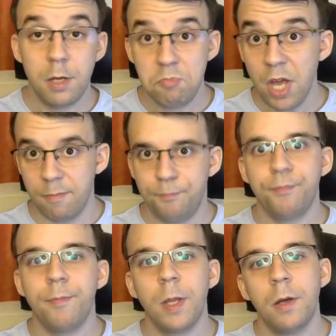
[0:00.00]
yeah
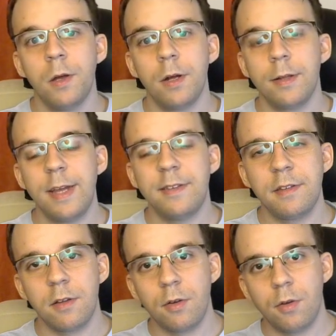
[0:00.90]

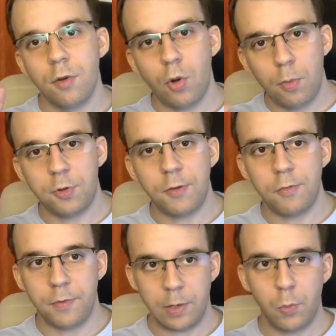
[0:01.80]
that's almost
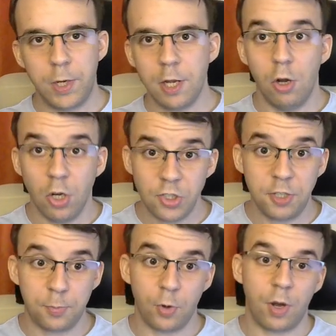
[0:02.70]
everything we can launch
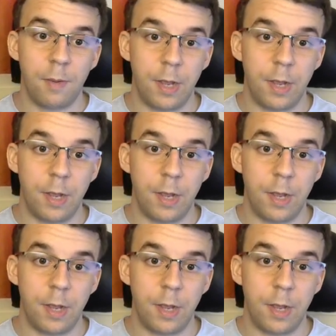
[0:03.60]
this program